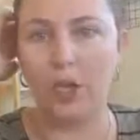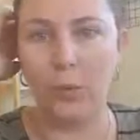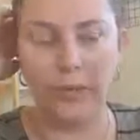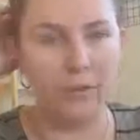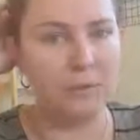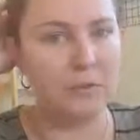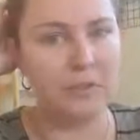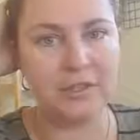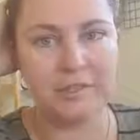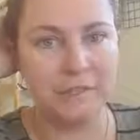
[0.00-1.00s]

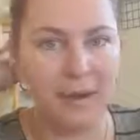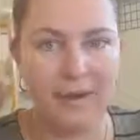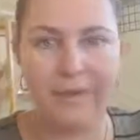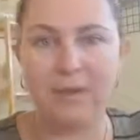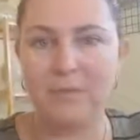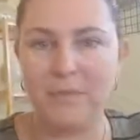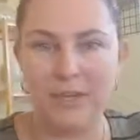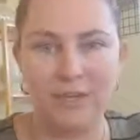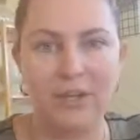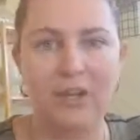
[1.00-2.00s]
QuickBooks, MyOb,
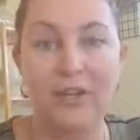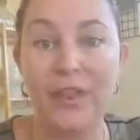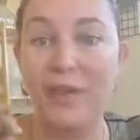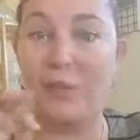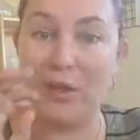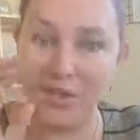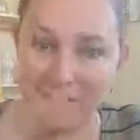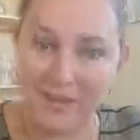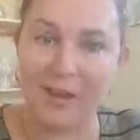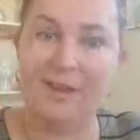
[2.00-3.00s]
Xero, that were
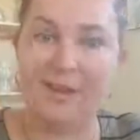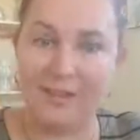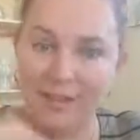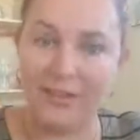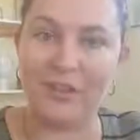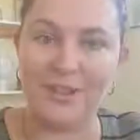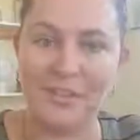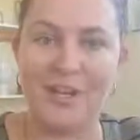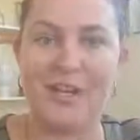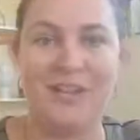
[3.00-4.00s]
designed for
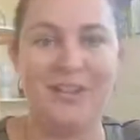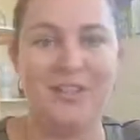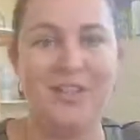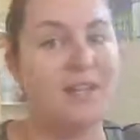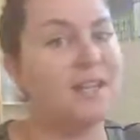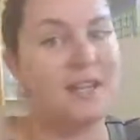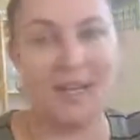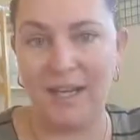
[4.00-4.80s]
Australia and the GST,